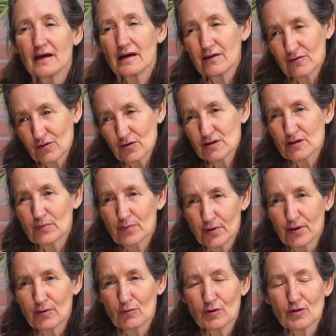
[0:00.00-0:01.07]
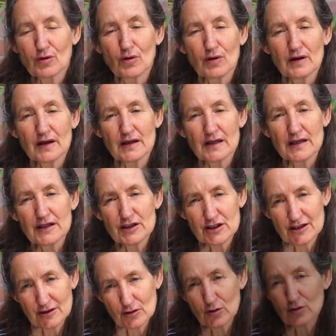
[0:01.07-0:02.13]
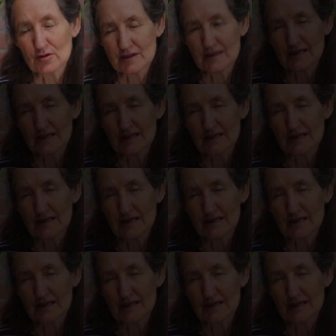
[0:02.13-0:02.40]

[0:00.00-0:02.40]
And of course a burn will cause a lesion, cause